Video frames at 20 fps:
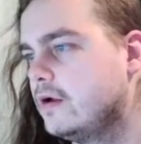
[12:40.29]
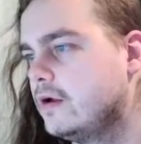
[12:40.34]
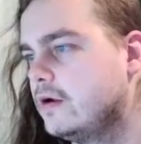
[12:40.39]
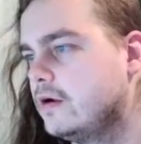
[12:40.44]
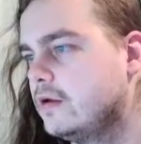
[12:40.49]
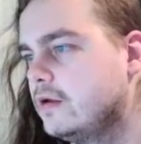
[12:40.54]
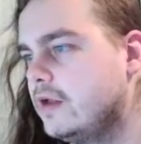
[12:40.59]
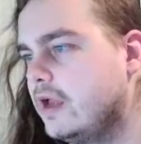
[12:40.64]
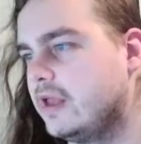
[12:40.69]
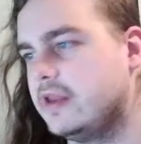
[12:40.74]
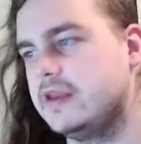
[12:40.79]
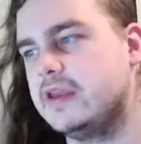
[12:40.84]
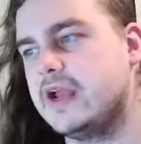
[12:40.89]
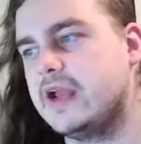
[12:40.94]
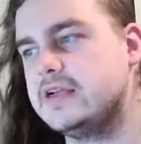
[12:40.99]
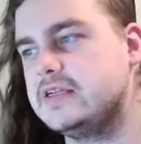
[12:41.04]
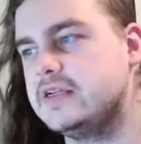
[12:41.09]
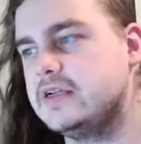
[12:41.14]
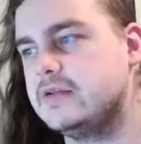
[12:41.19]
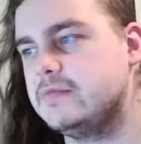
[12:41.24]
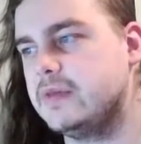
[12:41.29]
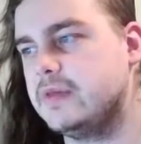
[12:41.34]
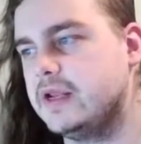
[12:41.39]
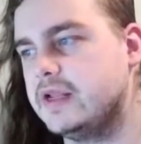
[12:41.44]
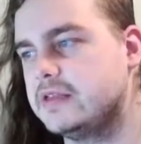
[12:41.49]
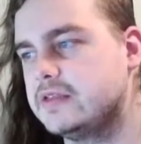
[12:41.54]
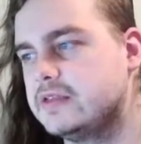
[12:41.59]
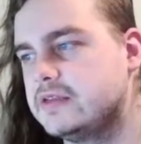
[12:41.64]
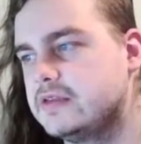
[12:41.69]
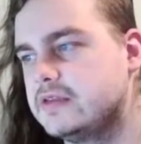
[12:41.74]
Yeah, 19
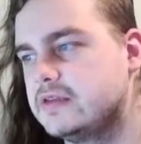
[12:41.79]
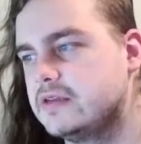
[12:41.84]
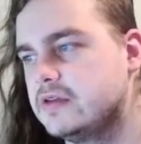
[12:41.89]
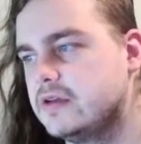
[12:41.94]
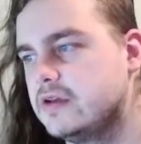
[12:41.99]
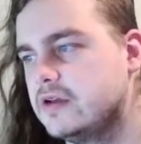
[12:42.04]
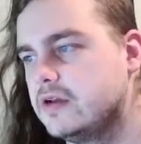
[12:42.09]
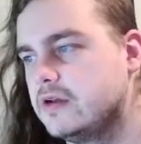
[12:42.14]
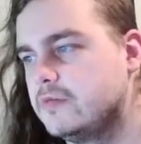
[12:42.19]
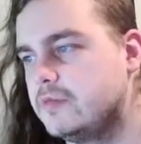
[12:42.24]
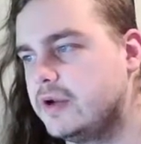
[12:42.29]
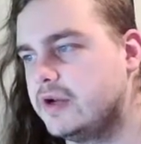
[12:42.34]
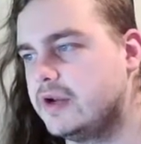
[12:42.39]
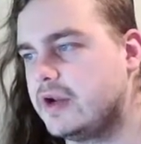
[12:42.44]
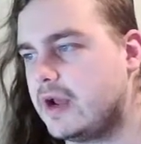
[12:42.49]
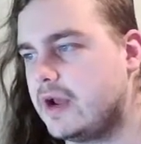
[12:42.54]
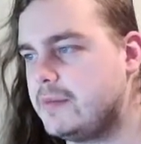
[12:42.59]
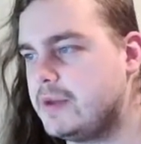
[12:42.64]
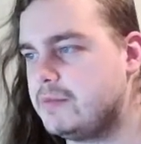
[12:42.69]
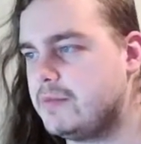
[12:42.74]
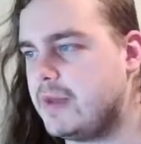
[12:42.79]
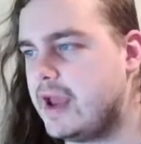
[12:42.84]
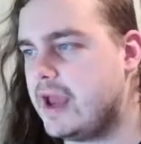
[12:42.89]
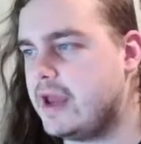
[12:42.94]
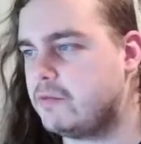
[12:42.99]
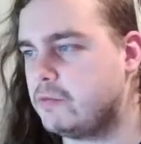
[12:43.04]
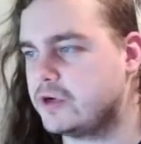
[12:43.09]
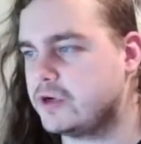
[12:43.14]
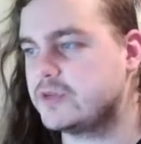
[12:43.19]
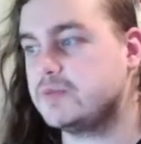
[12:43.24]
minutes. But I mean,
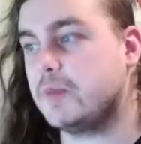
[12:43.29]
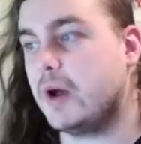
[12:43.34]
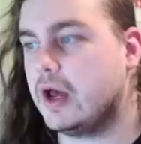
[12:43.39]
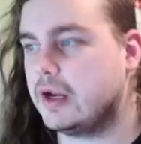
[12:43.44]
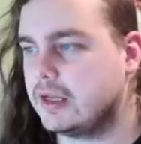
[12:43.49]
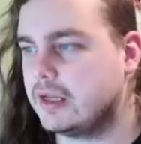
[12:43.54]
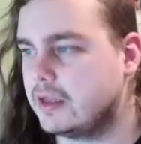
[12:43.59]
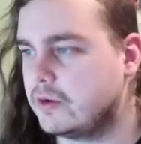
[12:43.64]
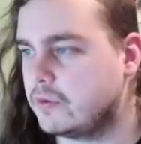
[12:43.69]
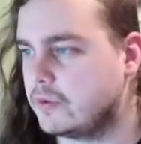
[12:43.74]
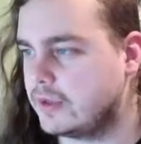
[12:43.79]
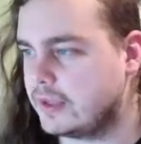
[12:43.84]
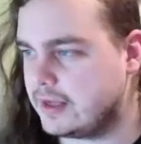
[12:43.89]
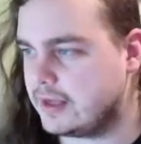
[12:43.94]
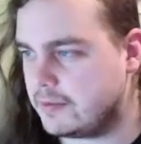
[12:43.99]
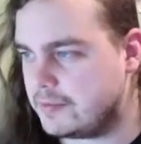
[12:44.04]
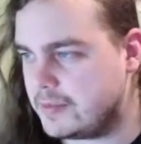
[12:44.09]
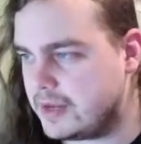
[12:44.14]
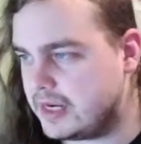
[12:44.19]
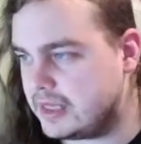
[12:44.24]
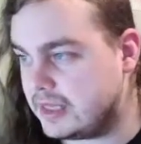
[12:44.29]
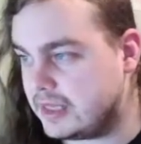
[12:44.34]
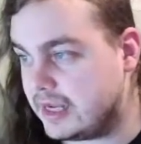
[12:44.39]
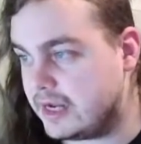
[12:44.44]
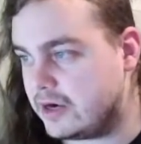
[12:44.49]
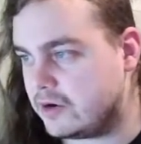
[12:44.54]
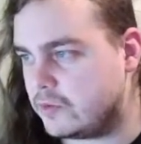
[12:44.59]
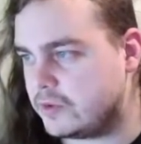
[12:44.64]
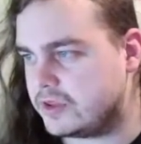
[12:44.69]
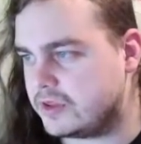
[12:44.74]
Mad respond literally a minute later
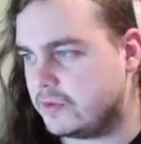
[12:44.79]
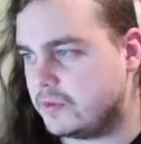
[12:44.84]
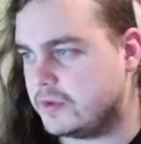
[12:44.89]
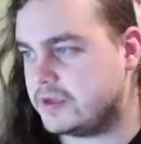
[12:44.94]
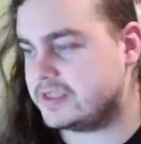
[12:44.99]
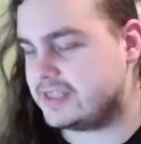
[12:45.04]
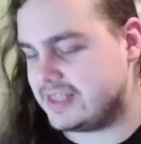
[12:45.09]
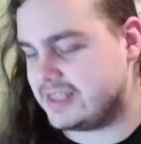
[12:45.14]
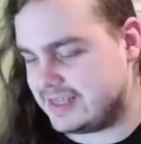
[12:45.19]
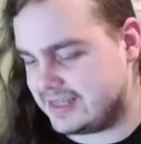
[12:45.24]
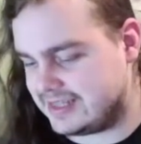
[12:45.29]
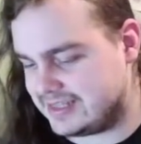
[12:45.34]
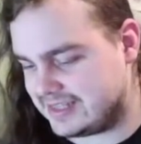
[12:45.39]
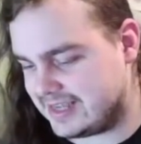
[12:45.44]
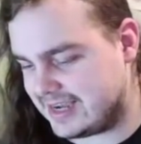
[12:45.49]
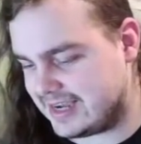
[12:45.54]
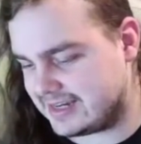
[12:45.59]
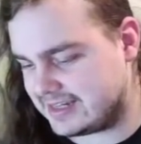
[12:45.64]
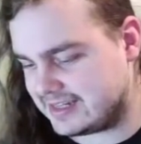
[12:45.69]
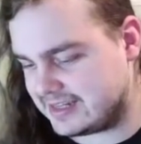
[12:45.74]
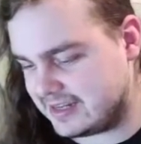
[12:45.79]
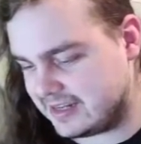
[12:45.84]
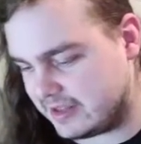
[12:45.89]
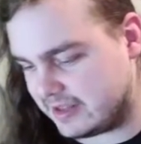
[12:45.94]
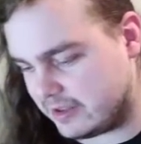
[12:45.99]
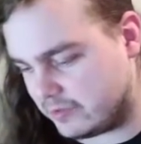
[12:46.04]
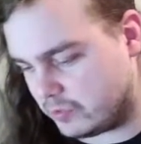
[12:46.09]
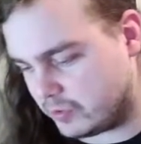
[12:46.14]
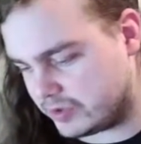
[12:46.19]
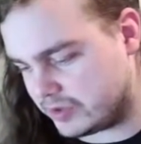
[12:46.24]
with almost the exact,
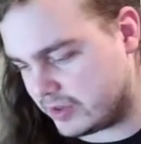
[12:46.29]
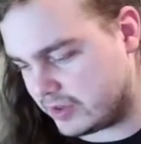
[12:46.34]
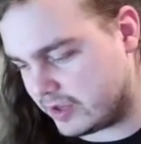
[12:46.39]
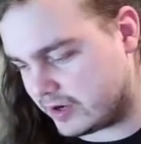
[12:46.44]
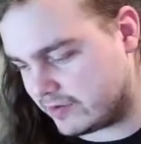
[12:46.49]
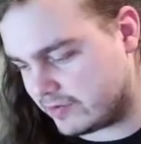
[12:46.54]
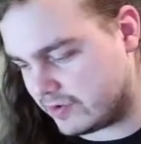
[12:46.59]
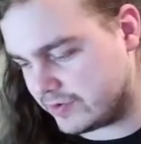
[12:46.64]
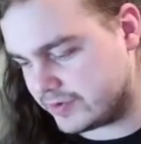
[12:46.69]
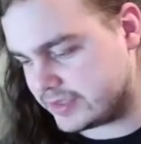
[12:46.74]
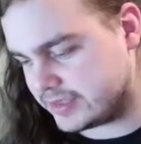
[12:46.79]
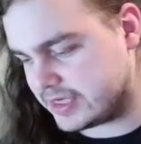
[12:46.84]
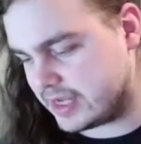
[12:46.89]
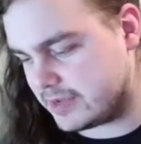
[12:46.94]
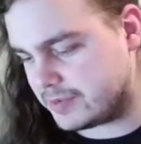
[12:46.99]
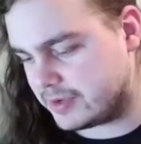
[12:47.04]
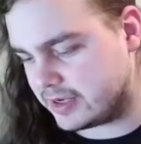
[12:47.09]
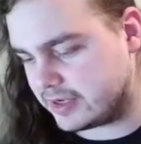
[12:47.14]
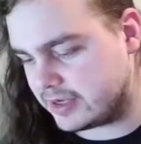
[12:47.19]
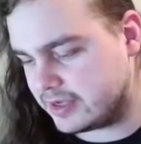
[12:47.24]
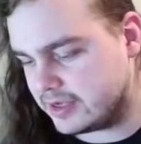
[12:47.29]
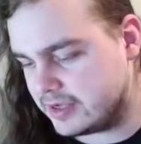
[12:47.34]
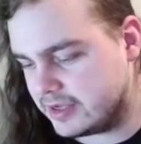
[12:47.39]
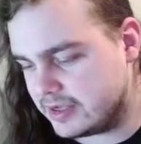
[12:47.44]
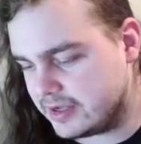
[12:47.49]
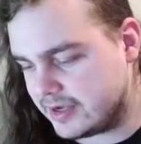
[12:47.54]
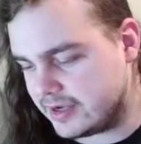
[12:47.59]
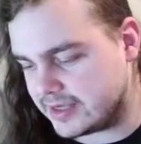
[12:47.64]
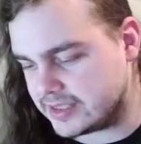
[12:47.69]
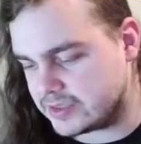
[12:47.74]
with a lot of overstepping
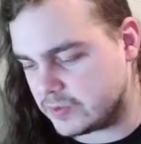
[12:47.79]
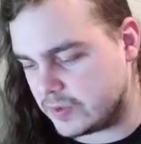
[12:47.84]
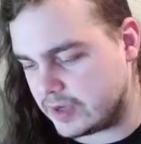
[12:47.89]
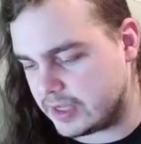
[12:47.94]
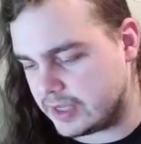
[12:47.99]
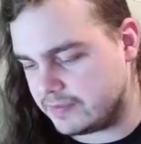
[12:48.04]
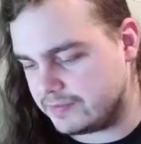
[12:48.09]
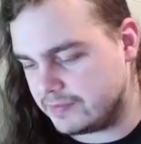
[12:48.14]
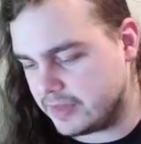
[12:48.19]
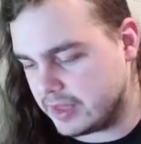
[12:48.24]
as well.